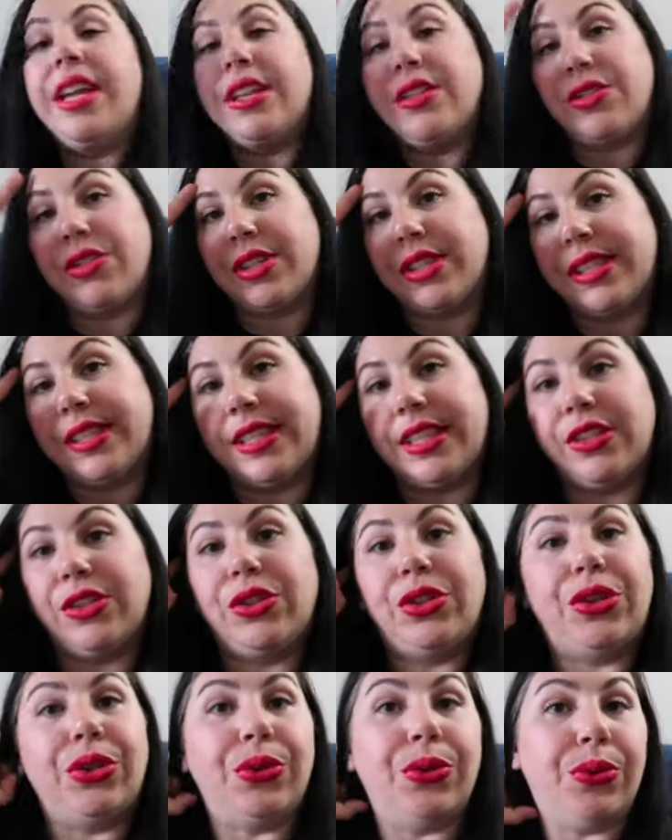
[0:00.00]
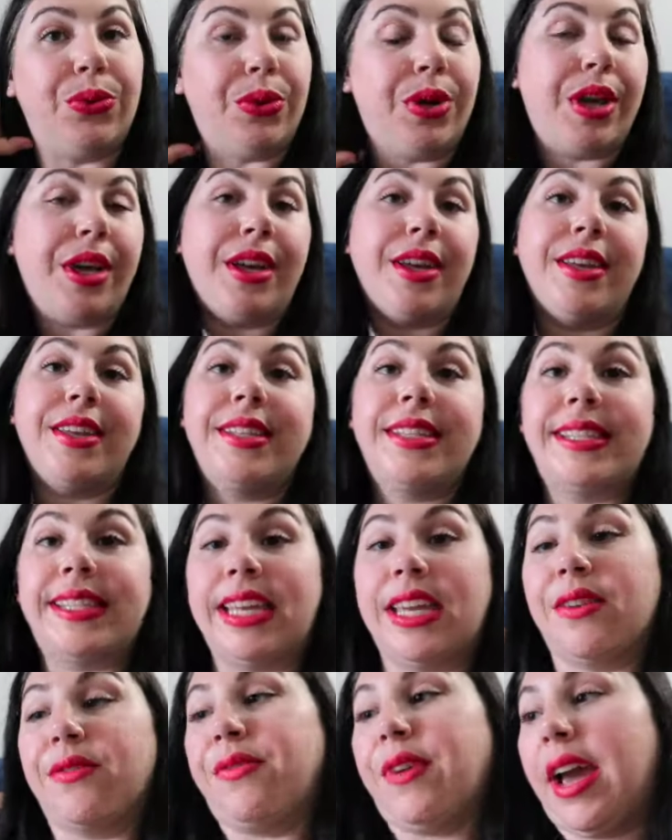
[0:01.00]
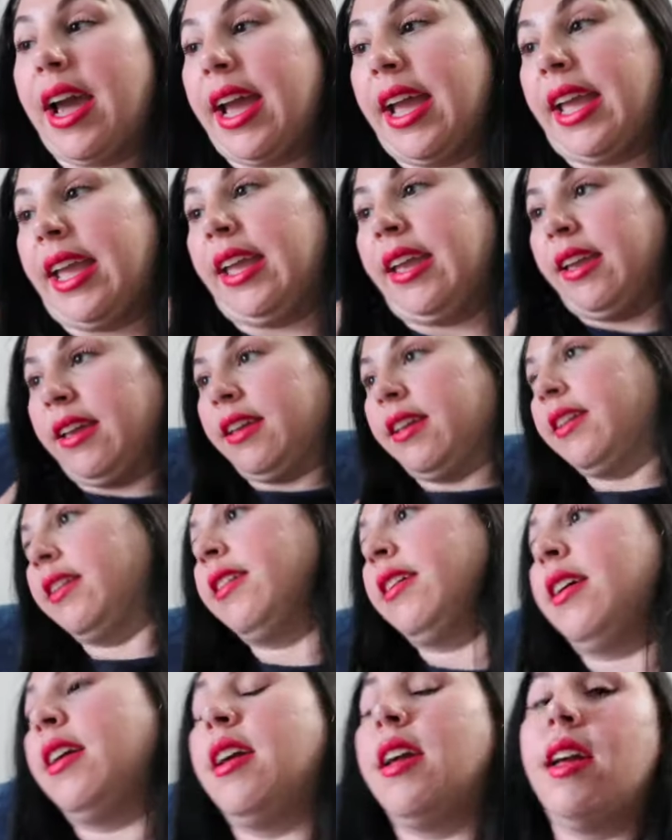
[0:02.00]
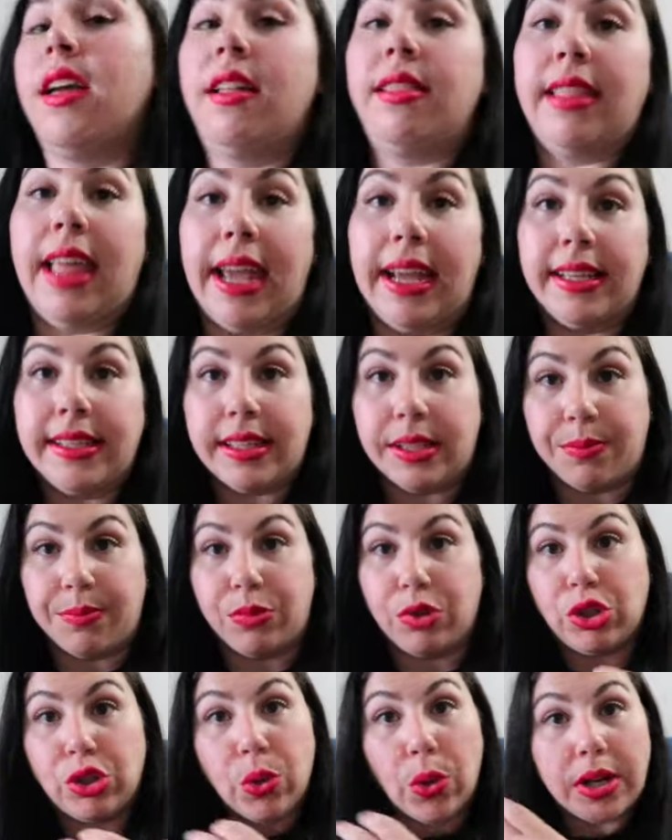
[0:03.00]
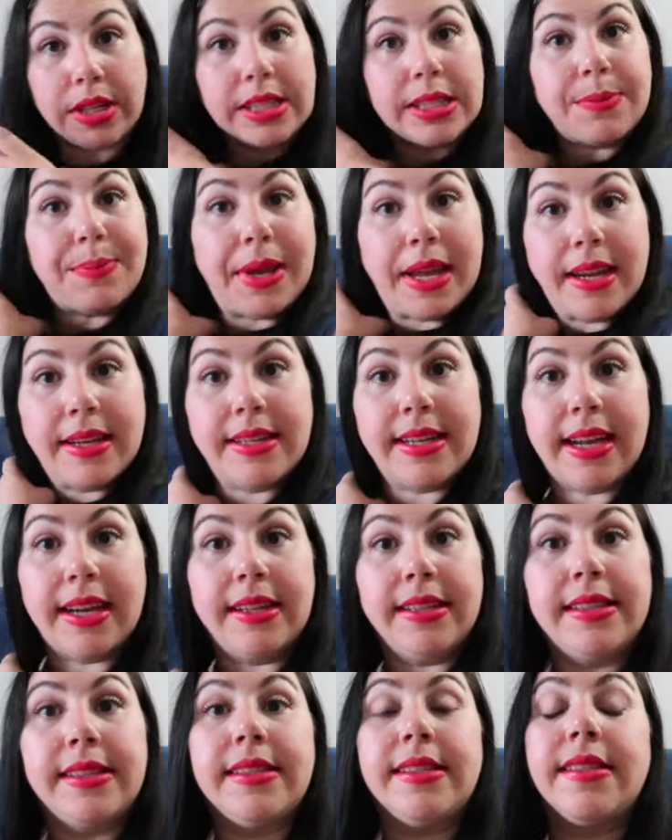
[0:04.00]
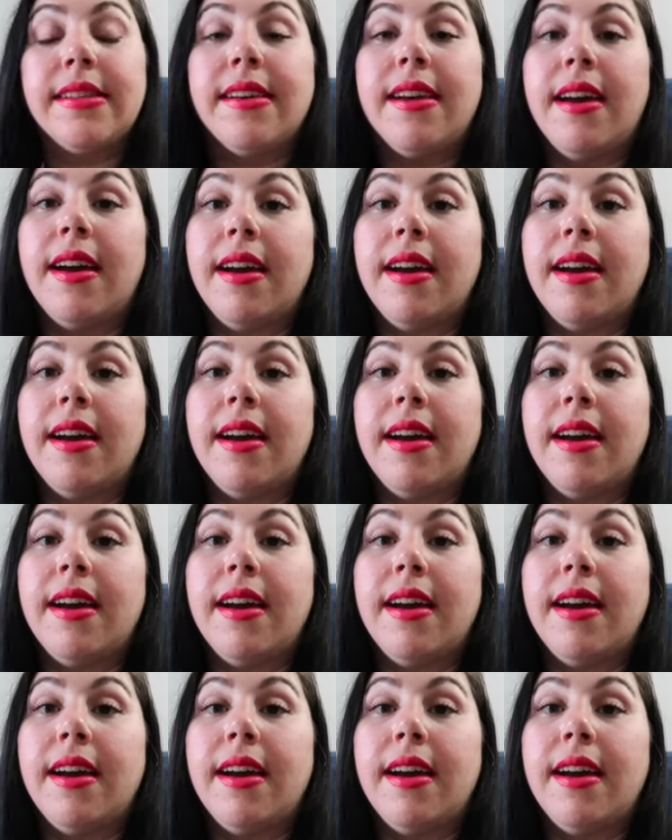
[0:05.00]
interested to see if I like some short spandex.